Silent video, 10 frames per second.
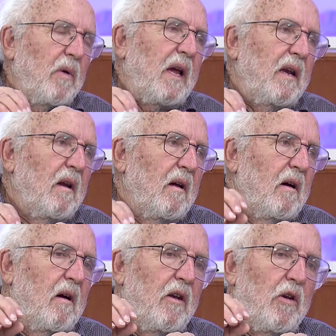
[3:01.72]
we can
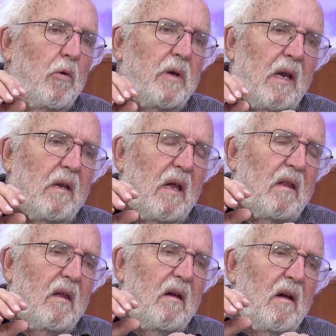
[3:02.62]
notice
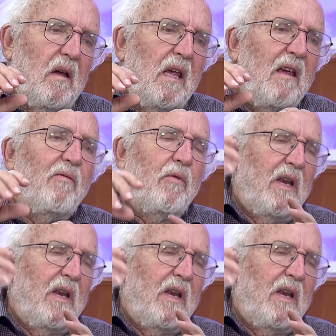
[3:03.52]
that if we